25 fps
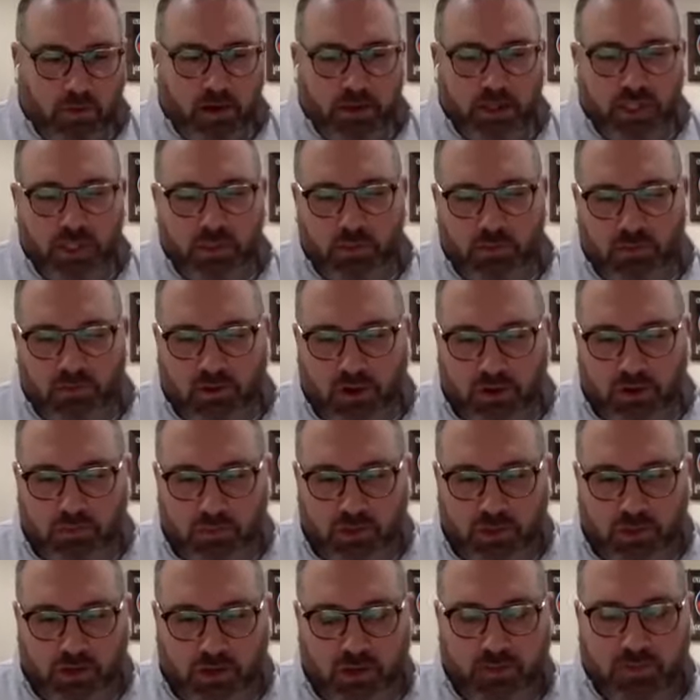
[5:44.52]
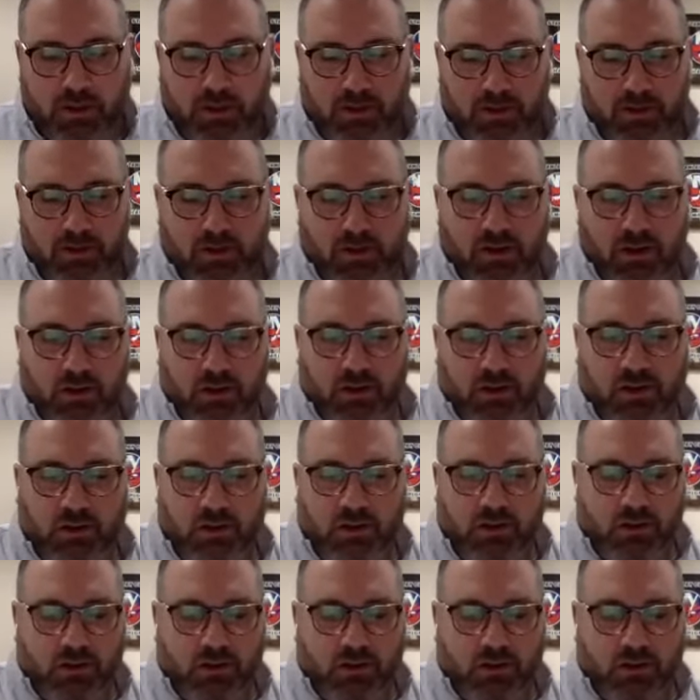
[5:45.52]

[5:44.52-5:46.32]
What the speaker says: want to just move on. We'll talk about